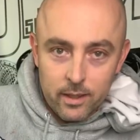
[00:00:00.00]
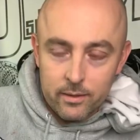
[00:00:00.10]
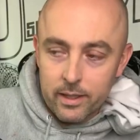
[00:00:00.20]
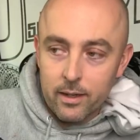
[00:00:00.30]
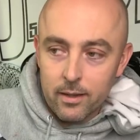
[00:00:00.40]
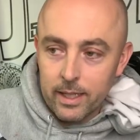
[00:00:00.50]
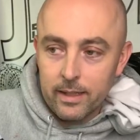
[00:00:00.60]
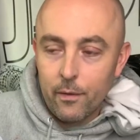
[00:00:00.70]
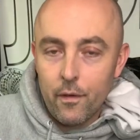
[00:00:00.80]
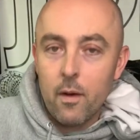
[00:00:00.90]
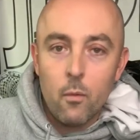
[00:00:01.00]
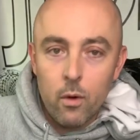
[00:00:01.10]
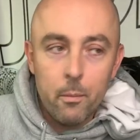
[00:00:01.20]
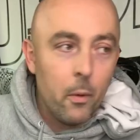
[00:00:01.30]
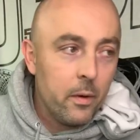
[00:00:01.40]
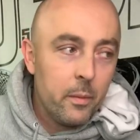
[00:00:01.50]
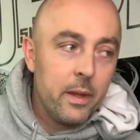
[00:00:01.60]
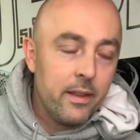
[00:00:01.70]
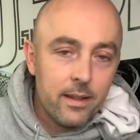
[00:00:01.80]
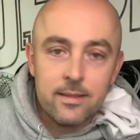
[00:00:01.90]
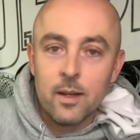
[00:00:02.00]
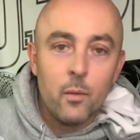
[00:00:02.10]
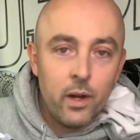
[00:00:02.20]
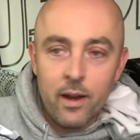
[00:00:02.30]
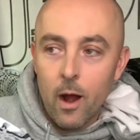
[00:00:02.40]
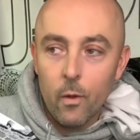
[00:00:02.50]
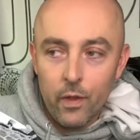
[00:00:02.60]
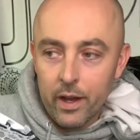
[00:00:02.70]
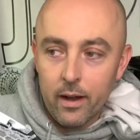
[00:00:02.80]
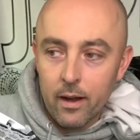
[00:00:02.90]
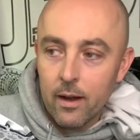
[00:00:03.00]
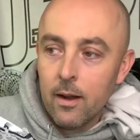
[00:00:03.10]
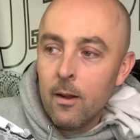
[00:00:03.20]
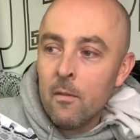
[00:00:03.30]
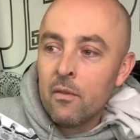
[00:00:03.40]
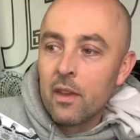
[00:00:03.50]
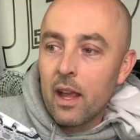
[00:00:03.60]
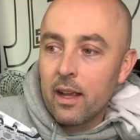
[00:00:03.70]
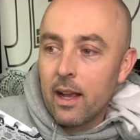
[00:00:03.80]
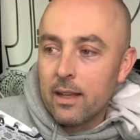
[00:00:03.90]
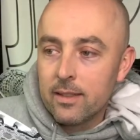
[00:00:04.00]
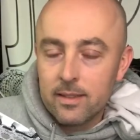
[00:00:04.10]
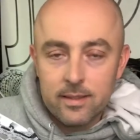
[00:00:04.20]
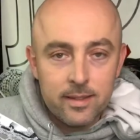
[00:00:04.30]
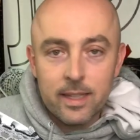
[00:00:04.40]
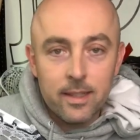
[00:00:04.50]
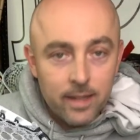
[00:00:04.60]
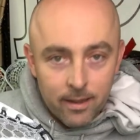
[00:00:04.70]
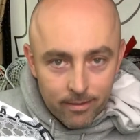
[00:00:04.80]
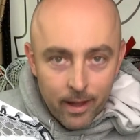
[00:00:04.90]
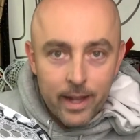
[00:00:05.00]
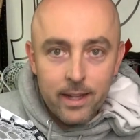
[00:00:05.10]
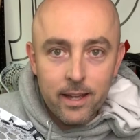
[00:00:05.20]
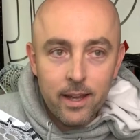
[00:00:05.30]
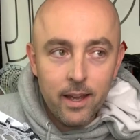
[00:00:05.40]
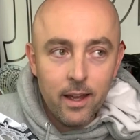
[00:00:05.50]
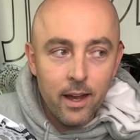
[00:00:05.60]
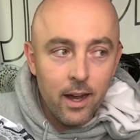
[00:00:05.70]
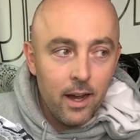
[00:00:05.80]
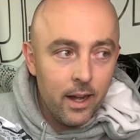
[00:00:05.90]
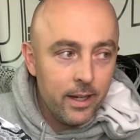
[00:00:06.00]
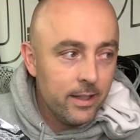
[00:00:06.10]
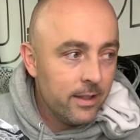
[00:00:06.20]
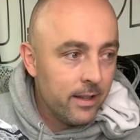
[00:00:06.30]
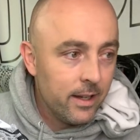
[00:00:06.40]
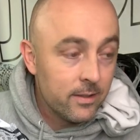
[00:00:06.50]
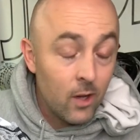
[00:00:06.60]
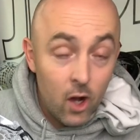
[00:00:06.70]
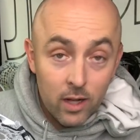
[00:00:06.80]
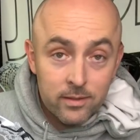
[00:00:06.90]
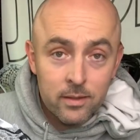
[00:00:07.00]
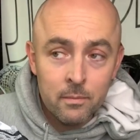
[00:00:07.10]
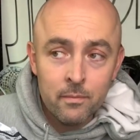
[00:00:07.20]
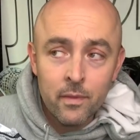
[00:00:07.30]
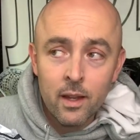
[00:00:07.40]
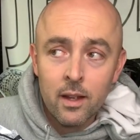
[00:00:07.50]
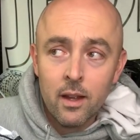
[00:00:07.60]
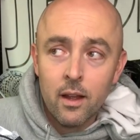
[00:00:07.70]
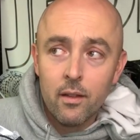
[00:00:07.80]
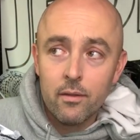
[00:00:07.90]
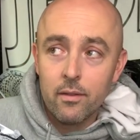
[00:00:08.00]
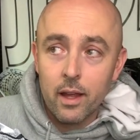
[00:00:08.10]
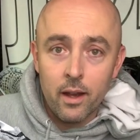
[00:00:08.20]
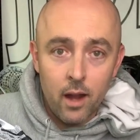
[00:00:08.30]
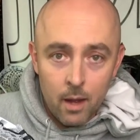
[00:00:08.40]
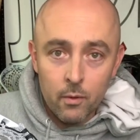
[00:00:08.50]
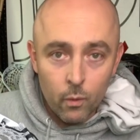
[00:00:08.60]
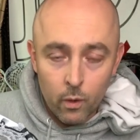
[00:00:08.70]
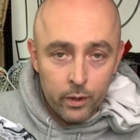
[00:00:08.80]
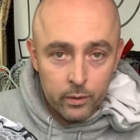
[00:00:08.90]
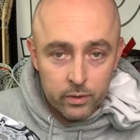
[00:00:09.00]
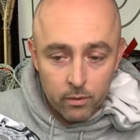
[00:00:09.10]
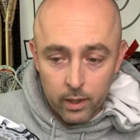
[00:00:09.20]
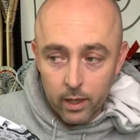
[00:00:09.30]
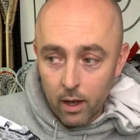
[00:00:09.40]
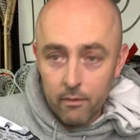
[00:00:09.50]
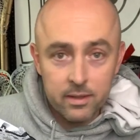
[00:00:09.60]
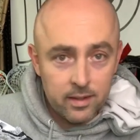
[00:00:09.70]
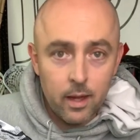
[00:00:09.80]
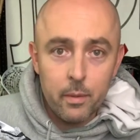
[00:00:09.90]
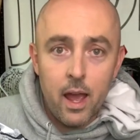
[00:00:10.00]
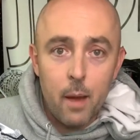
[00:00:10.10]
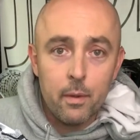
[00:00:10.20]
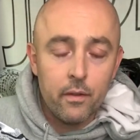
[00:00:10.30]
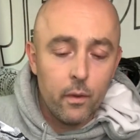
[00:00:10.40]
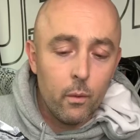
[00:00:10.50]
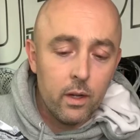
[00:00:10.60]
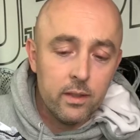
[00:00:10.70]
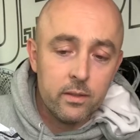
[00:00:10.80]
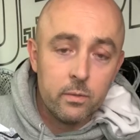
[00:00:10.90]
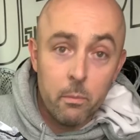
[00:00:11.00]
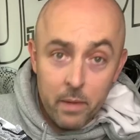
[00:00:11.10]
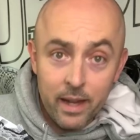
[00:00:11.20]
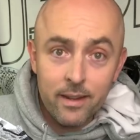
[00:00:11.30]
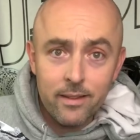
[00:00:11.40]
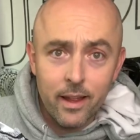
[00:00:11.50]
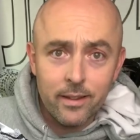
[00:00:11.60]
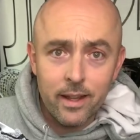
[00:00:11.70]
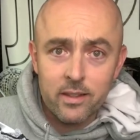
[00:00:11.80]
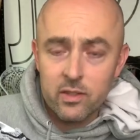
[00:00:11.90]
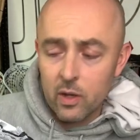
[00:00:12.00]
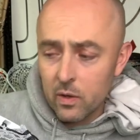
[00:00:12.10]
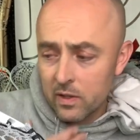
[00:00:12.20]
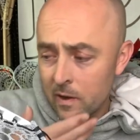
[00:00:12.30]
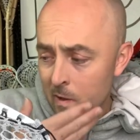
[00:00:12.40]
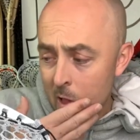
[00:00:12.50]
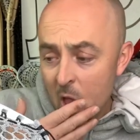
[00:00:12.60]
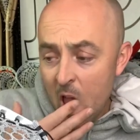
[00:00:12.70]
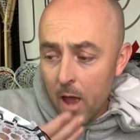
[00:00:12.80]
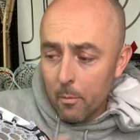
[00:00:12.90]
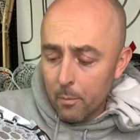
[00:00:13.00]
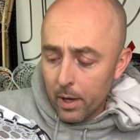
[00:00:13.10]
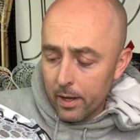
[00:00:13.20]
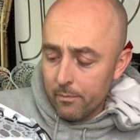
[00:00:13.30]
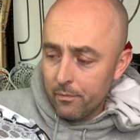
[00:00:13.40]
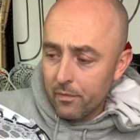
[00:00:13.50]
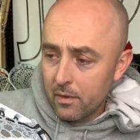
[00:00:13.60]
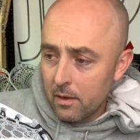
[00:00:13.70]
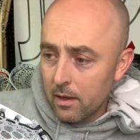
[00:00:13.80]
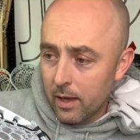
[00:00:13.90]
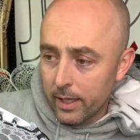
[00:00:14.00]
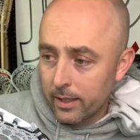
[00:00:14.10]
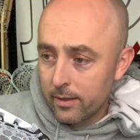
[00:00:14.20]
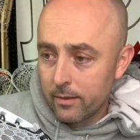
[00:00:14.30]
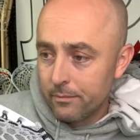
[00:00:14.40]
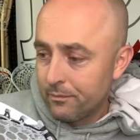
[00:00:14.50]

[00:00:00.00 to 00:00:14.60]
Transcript: out there, like, it's far more important to me that someone out there has a stick that they like and that is awesome, then I'm the one who strung it. Obviously, I'd be happy if it was me that gets chosen, but like,